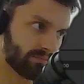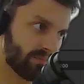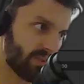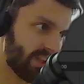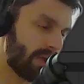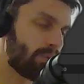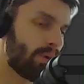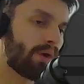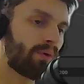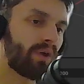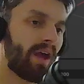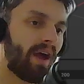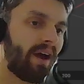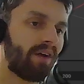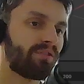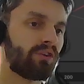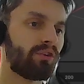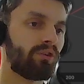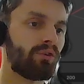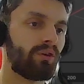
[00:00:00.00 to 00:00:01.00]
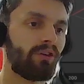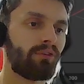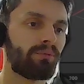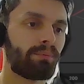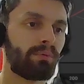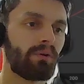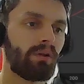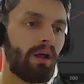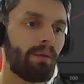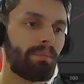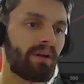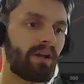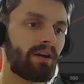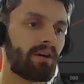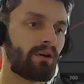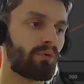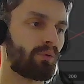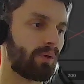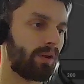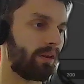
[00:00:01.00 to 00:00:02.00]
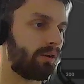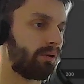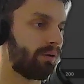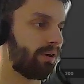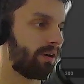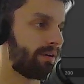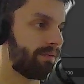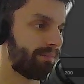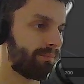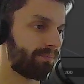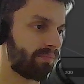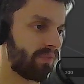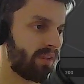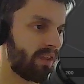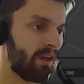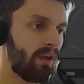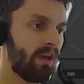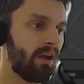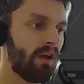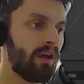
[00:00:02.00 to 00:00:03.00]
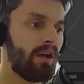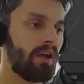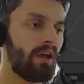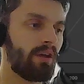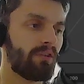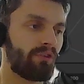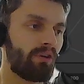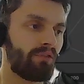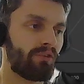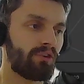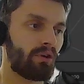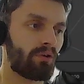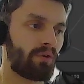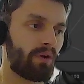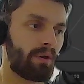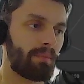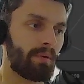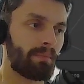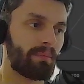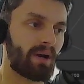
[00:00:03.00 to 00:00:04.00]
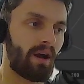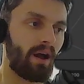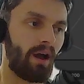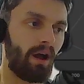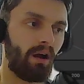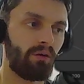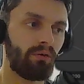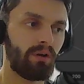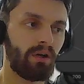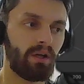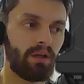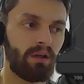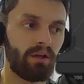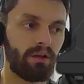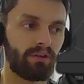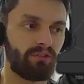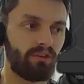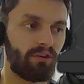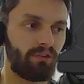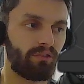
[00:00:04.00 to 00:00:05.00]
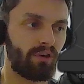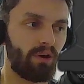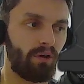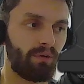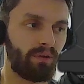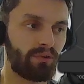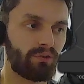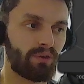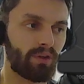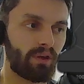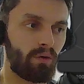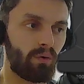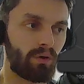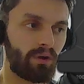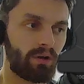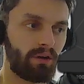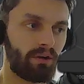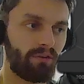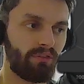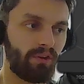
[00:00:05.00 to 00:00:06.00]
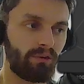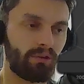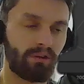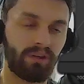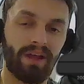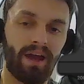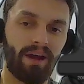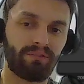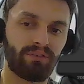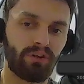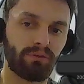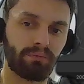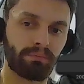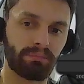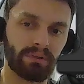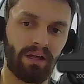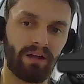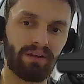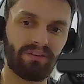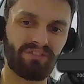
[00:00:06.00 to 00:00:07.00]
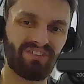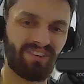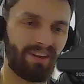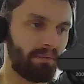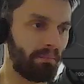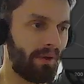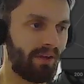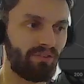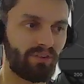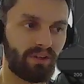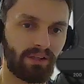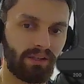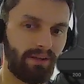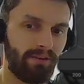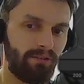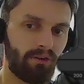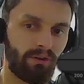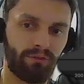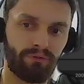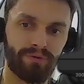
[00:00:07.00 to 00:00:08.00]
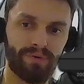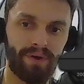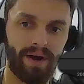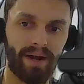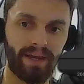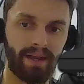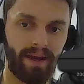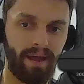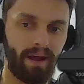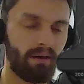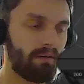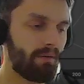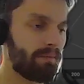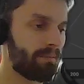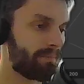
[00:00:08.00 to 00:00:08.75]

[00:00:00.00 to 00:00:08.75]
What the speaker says: And what we have to do is pull up another window here. So if you don't remember how, just go into the corners and you'll have this plus and basically just drag it out.